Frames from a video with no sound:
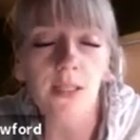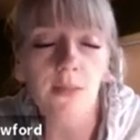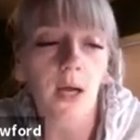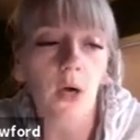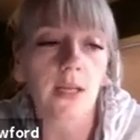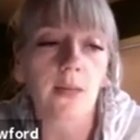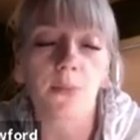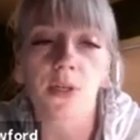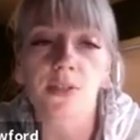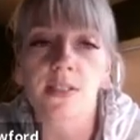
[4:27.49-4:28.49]
about
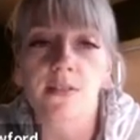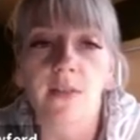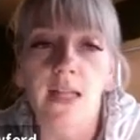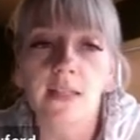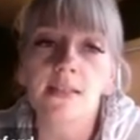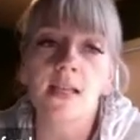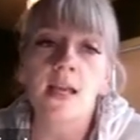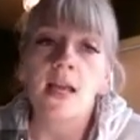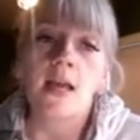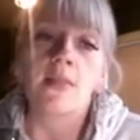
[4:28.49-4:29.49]
in-person events.
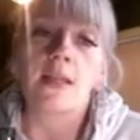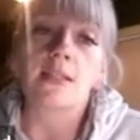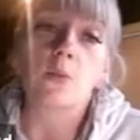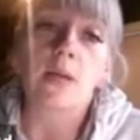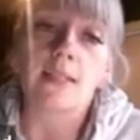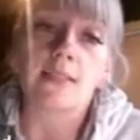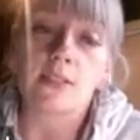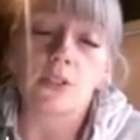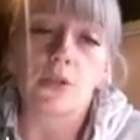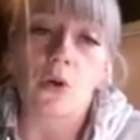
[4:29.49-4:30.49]
That's what I
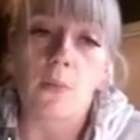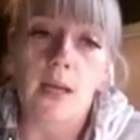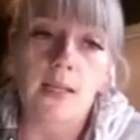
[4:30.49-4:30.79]
did to grow my